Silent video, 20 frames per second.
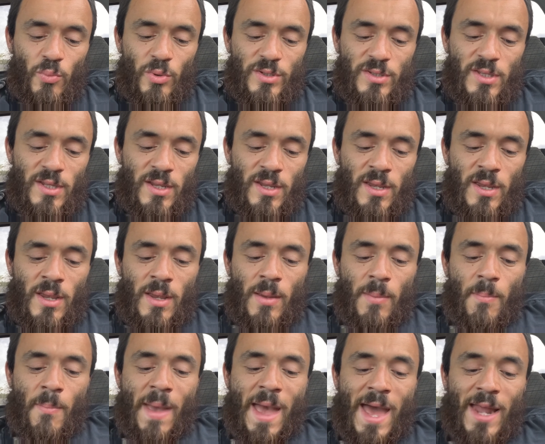was the
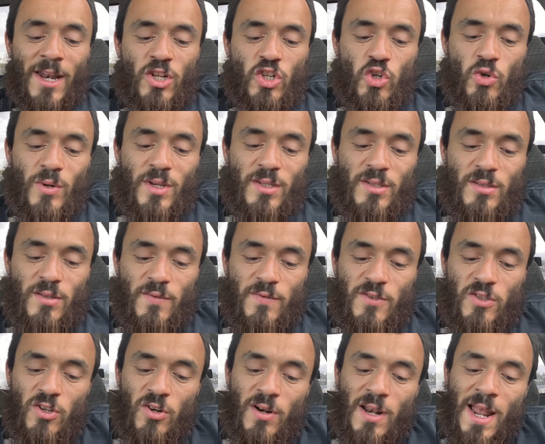Mad Tryst of
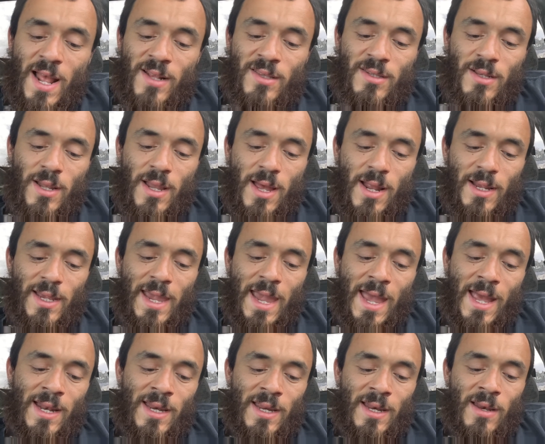Sir Launcelot
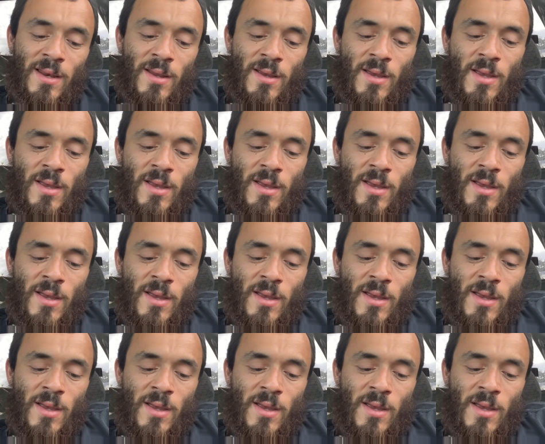Canning,